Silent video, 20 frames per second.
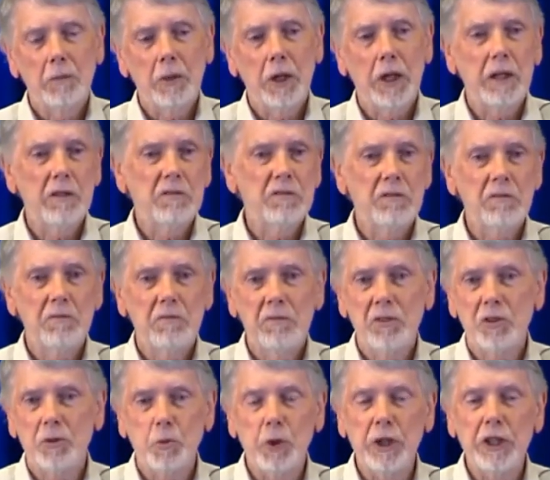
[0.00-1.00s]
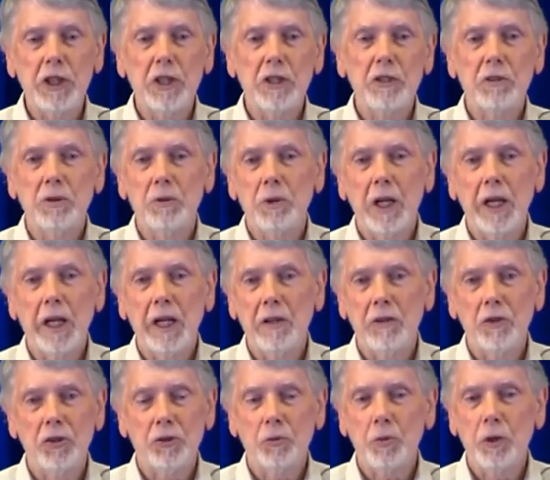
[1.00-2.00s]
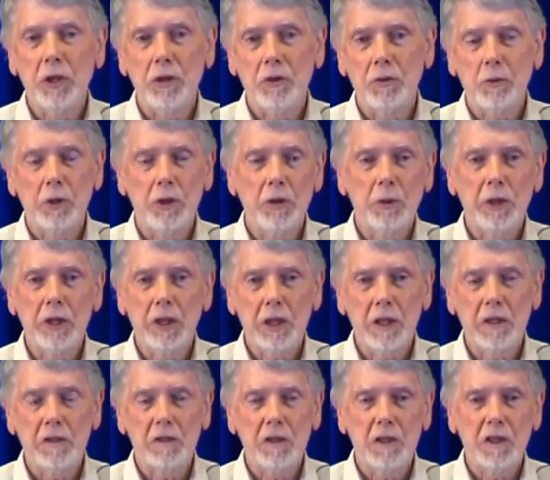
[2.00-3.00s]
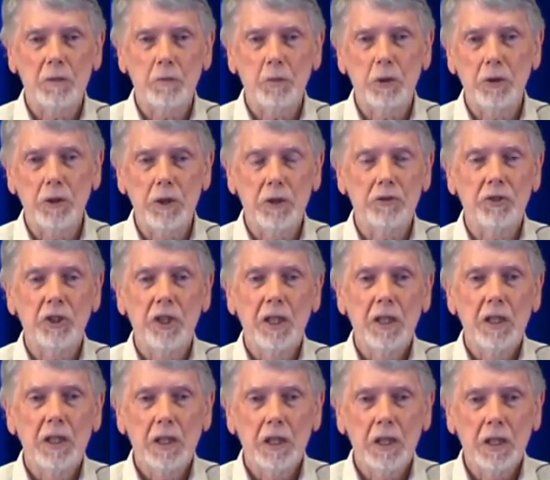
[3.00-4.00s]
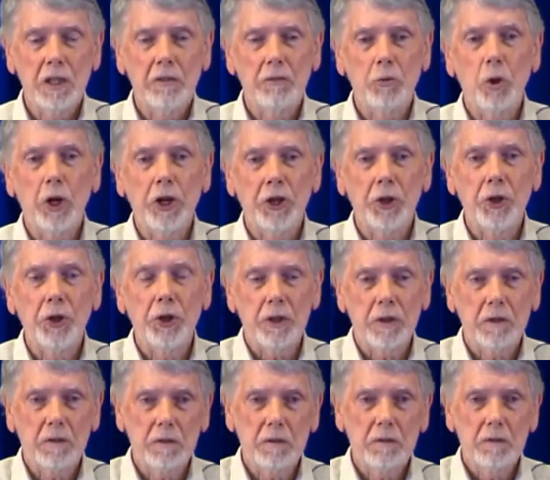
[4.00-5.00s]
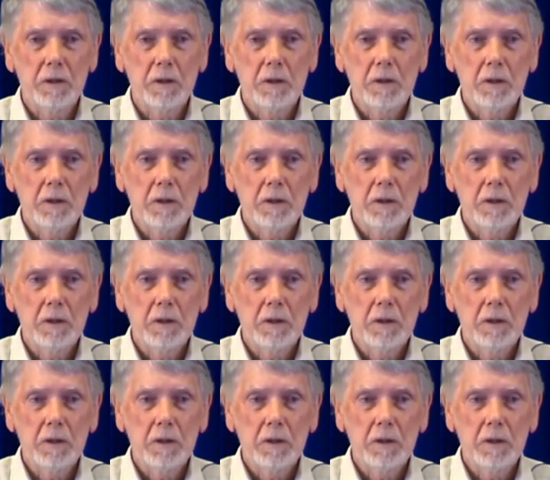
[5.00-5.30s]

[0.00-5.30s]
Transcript: by swinging too high on the swings, where when it gets the experience of what hurts,